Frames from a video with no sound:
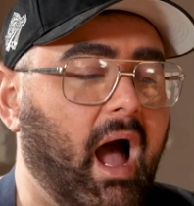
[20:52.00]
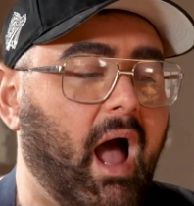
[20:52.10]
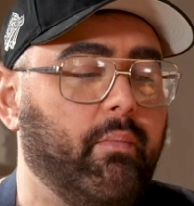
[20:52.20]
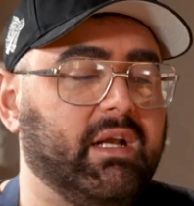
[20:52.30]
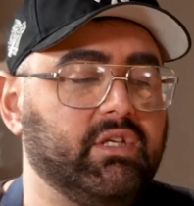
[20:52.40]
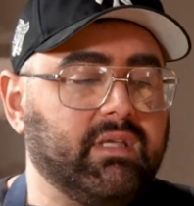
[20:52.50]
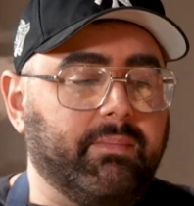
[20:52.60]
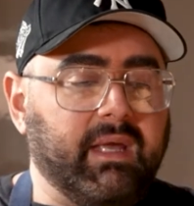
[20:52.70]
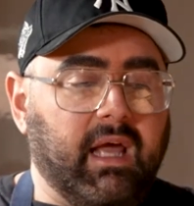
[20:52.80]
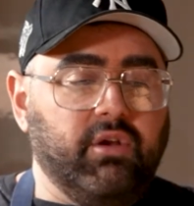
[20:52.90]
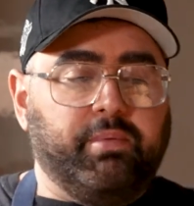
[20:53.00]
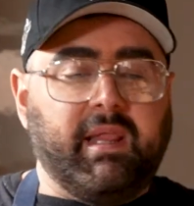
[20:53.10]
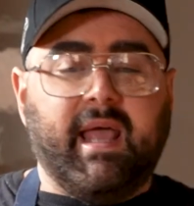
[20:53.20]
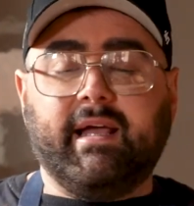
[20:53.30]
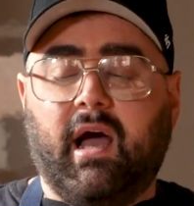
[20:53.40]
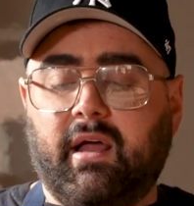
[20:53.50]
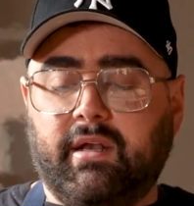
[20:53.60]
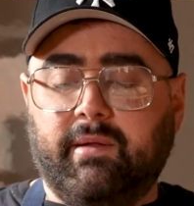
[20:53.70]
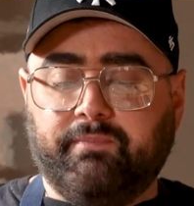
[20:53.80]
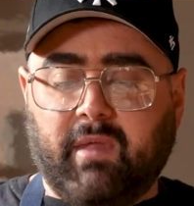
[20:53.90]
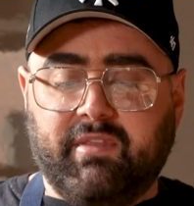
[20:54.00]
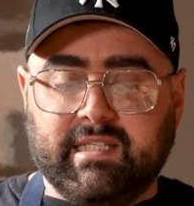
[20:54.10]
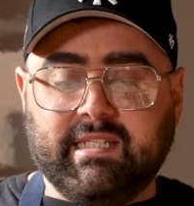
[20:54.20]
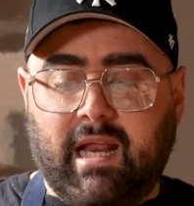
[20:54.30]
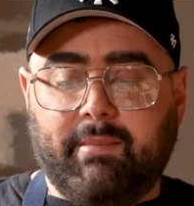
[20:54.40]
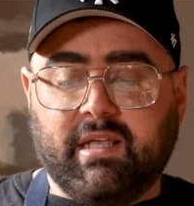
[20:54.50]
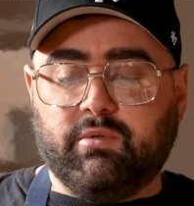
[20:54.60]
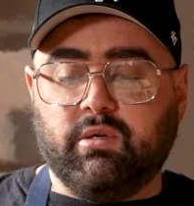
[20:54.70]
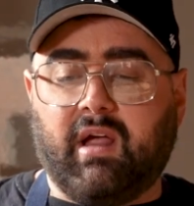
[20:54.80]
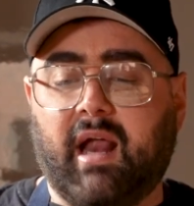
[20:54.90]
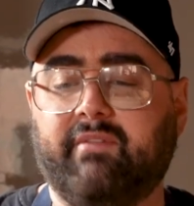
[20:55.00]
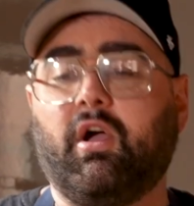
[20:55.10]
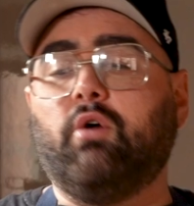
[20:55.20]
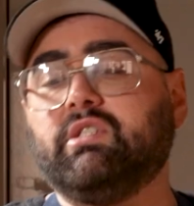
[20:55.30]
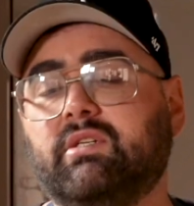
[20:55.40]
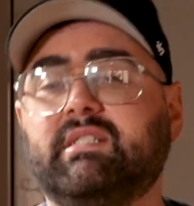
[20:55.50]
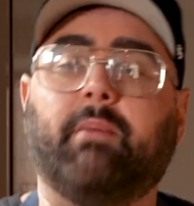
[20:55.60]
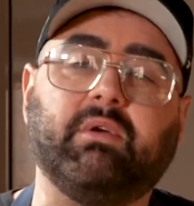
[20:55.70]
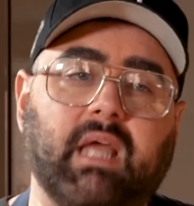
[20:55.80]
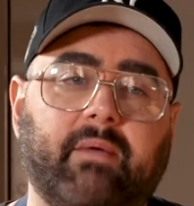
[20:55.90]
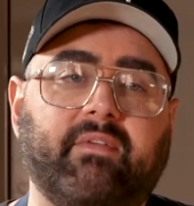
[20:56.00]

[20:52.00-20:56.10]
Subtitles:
I want to do a new play on this today because we're doing kind of coastal summertime